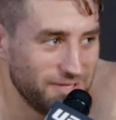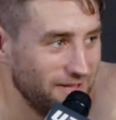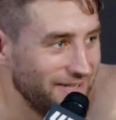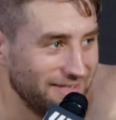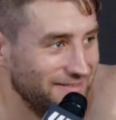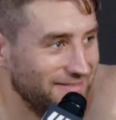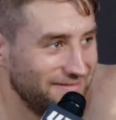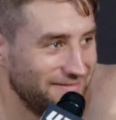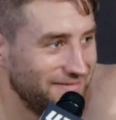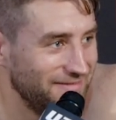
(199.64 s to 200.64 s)
Just like it.
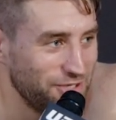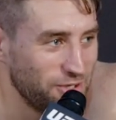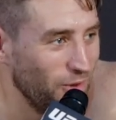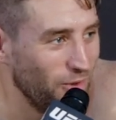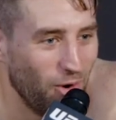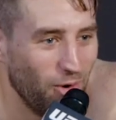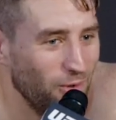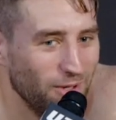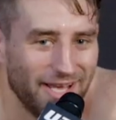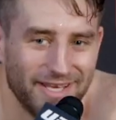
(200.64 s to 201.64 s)
Just hold the
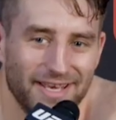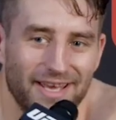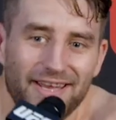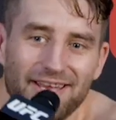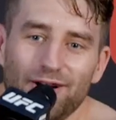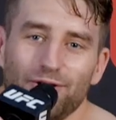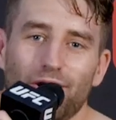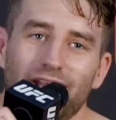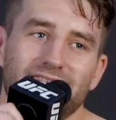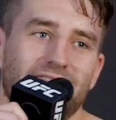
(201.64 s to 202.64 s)
whole, like, you know,
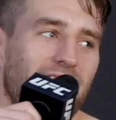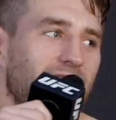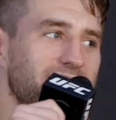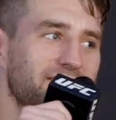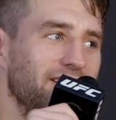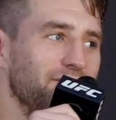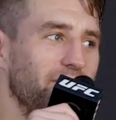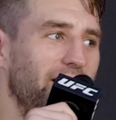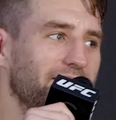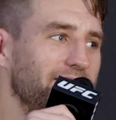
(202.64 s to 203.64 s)
Guardians of the Galaxy
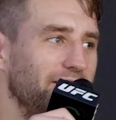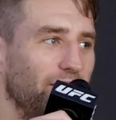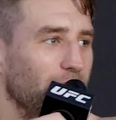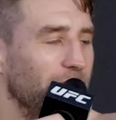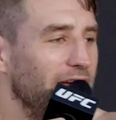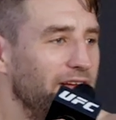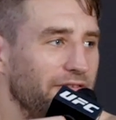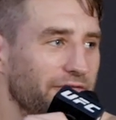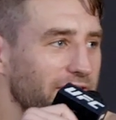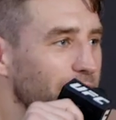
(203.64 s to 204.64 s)
soundtrack, you know.
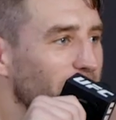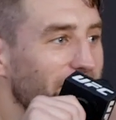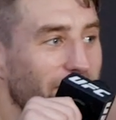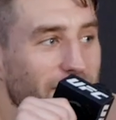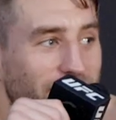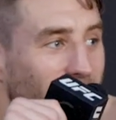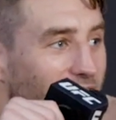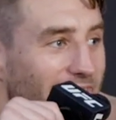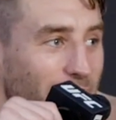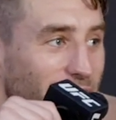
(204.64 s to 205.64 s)
We have Funky
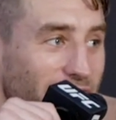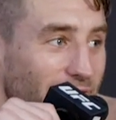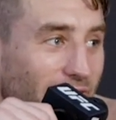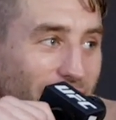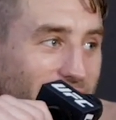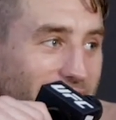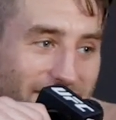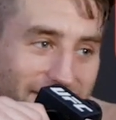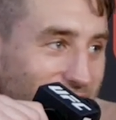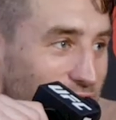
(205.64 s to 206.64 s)
Friday up in
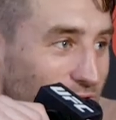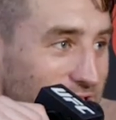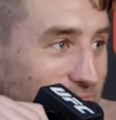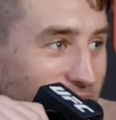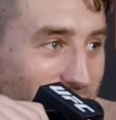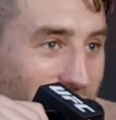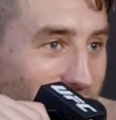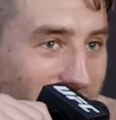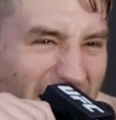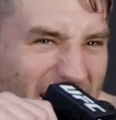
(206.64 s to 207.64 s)
Philadelphia. It's awesome. Funky
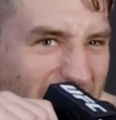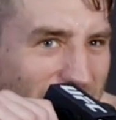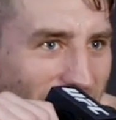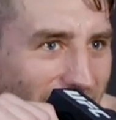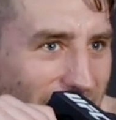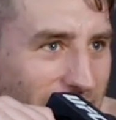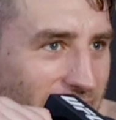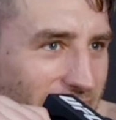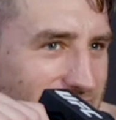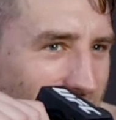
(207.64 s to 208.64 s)
Friday, 88.5.
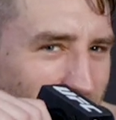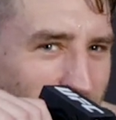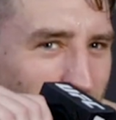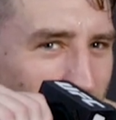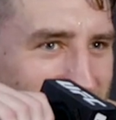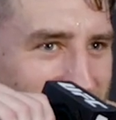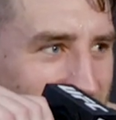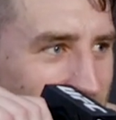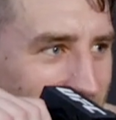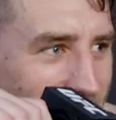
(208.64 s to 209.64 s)
It's like from 4 to
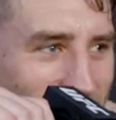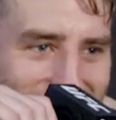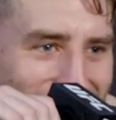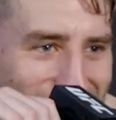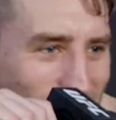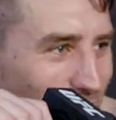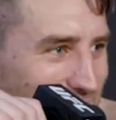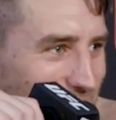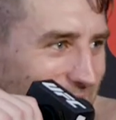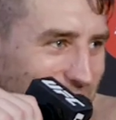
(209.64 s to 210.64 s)
6 p.m. It's
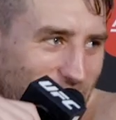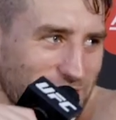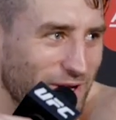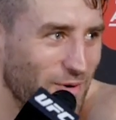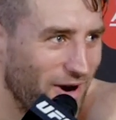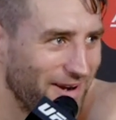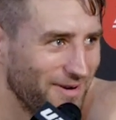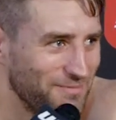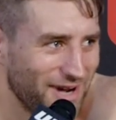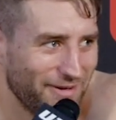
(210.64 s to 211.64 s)
awesome. Especially at work
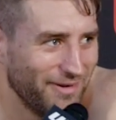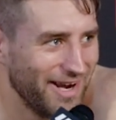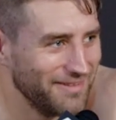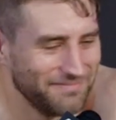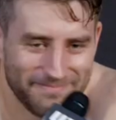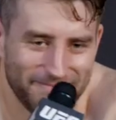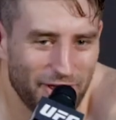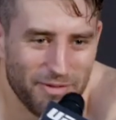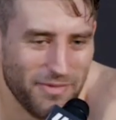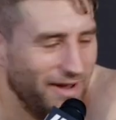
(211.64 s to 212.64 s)
when I'm driving around.
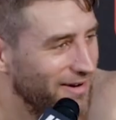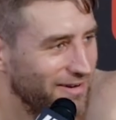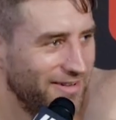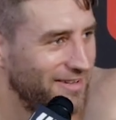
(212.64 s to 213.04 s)
Nothing better.